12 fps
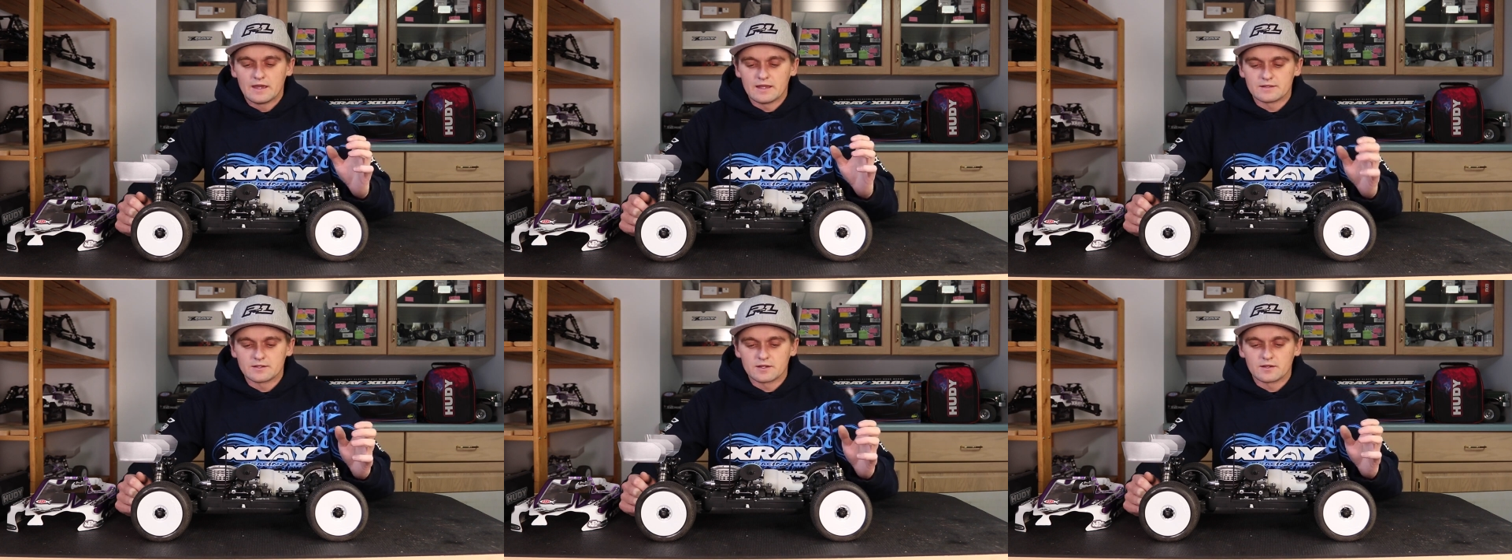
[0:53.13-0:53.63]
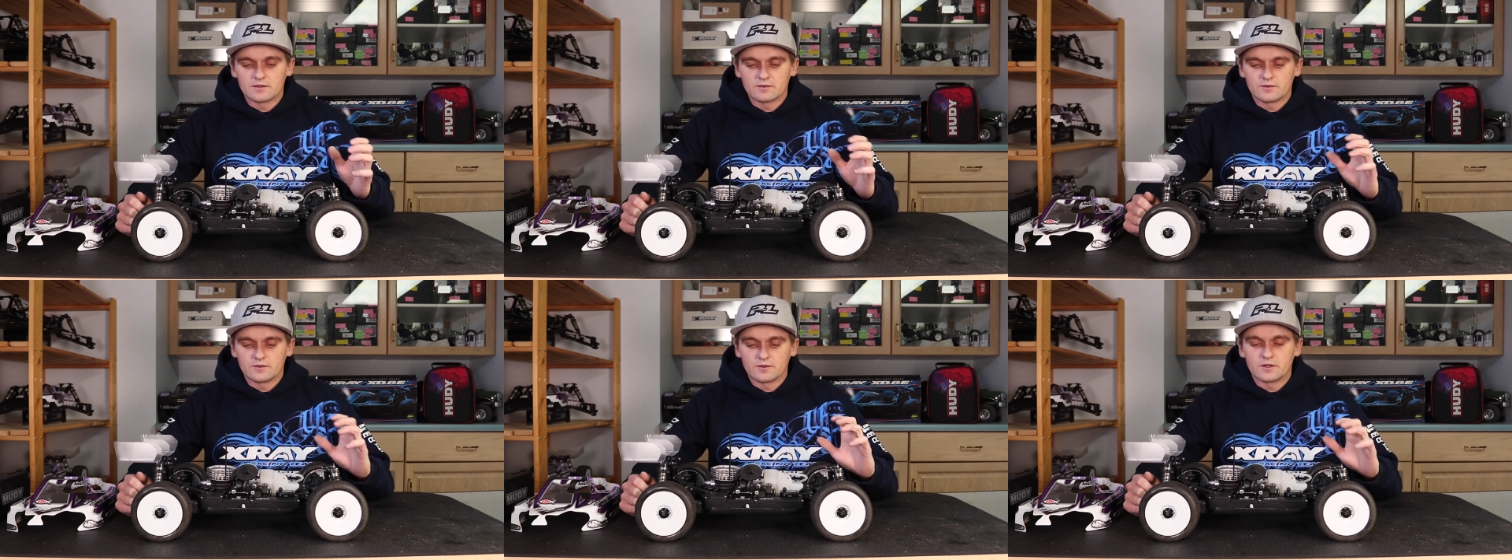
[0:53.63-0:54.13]
It's
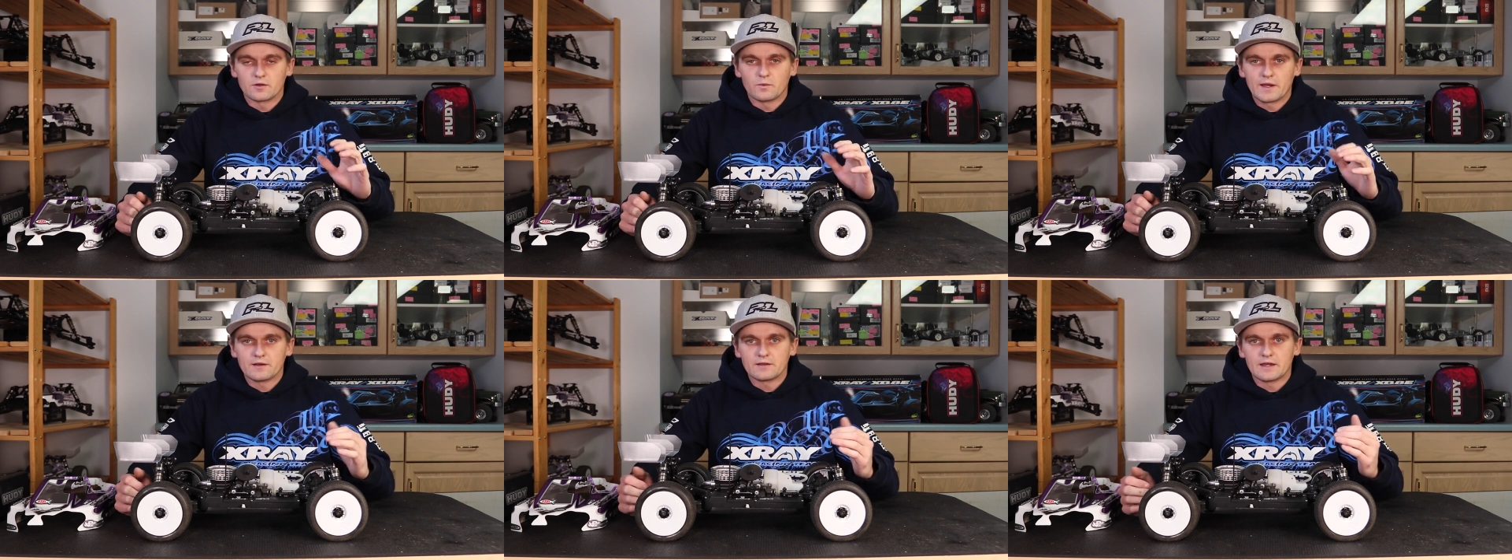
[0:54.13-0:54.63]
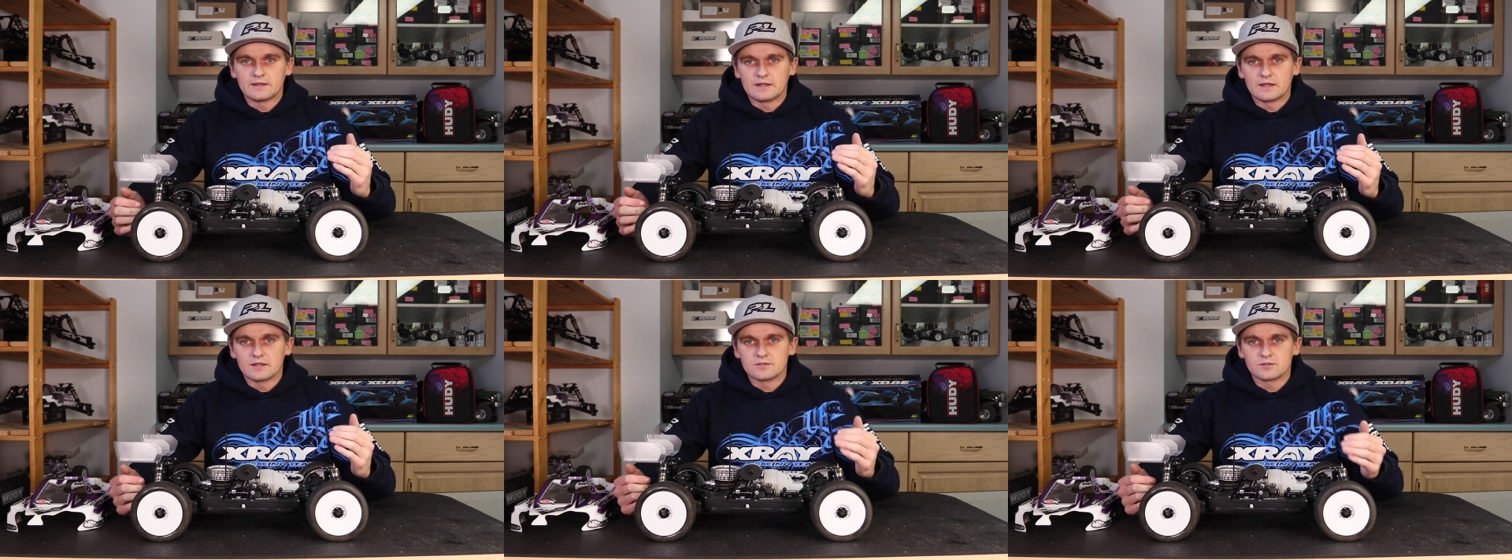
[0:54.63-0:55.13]
gonna, they're gonna wear and
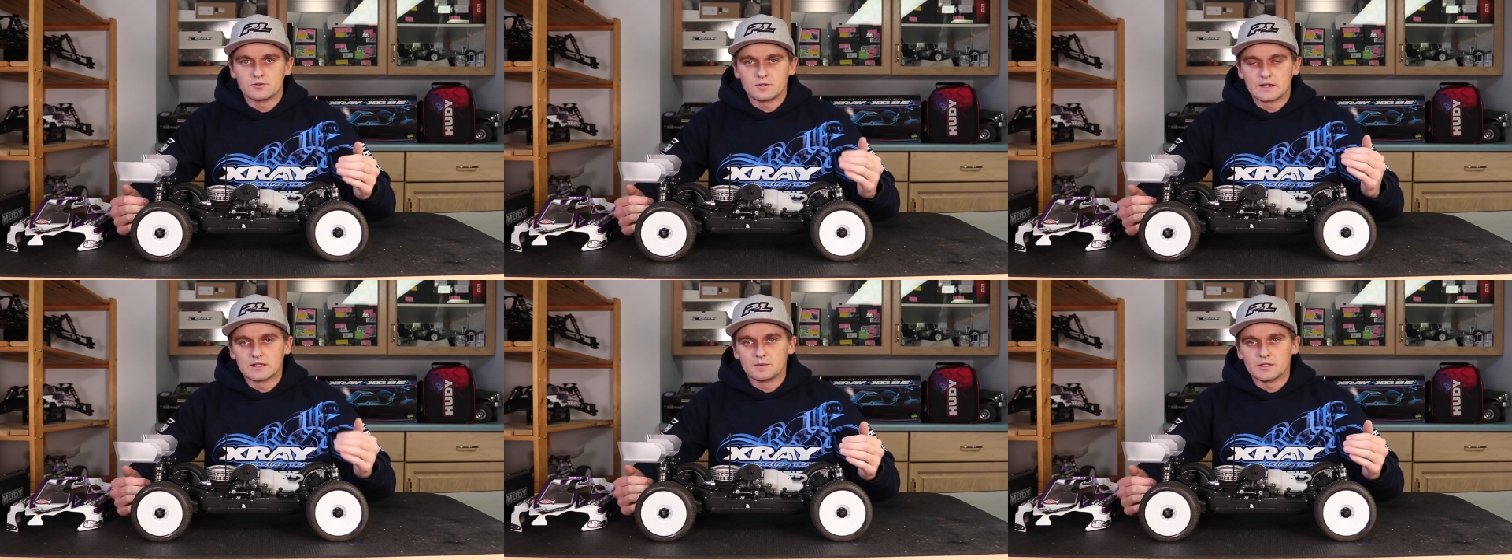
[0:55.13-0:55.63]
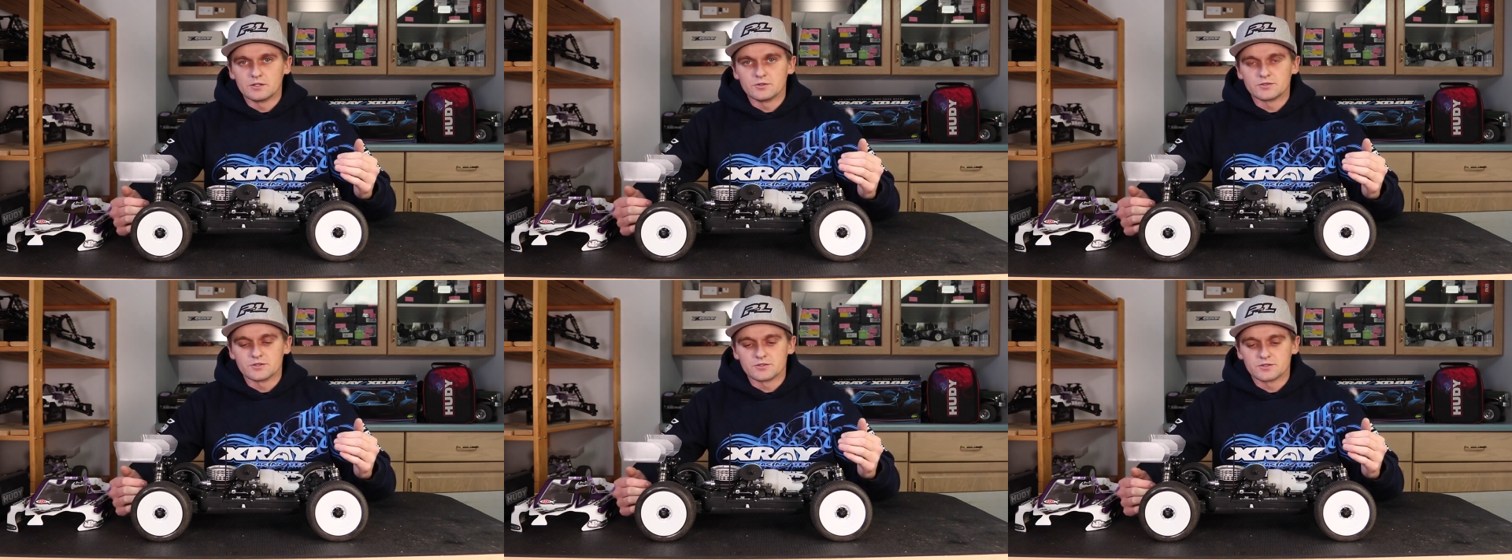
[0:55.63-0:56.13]
then they do get a little bit
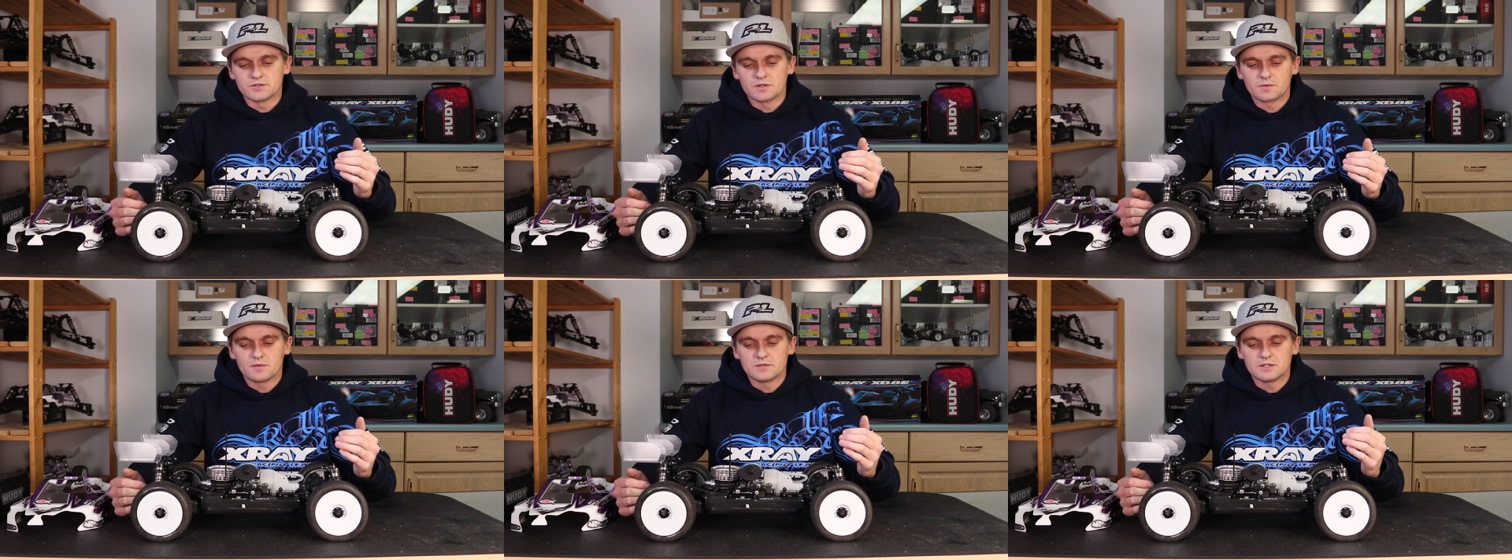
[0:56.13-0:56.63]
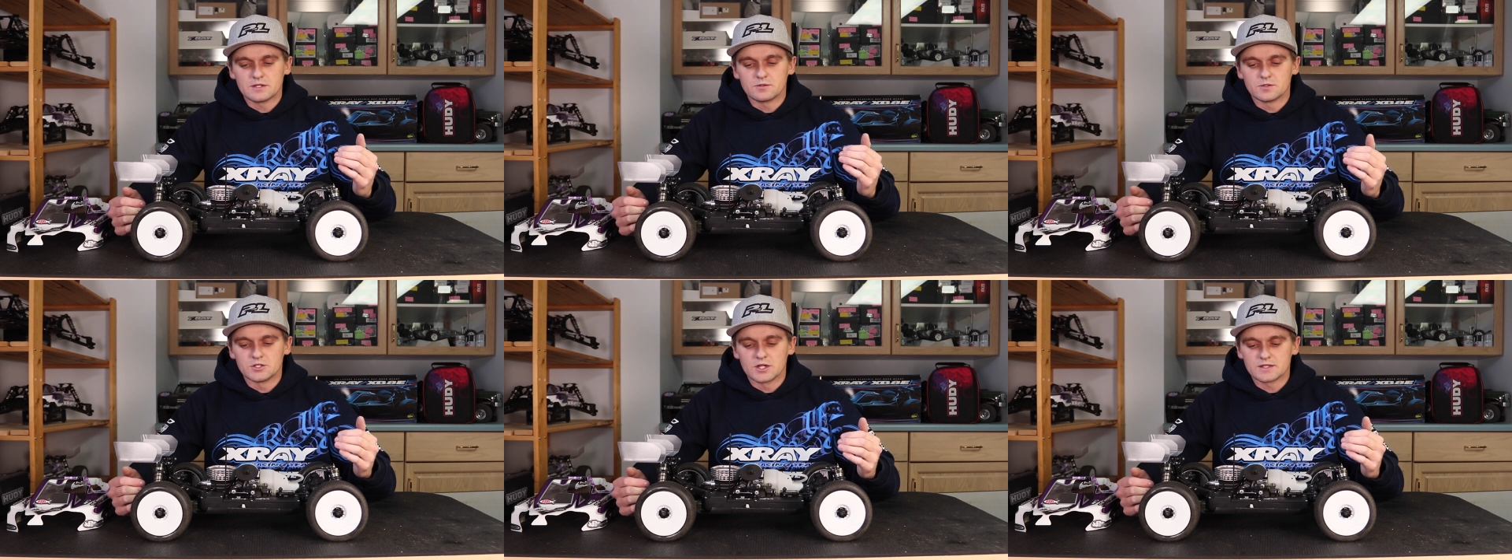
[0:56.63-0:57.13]
looser. So sometimes you need
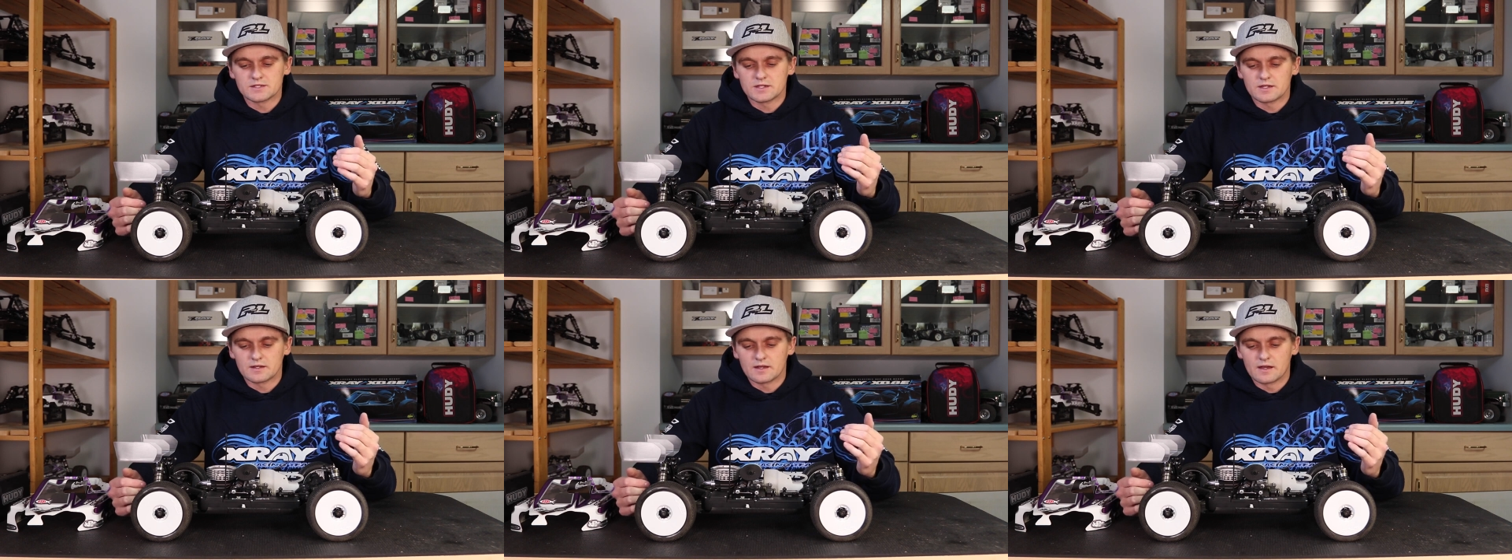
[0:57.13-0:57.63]
to adjust it.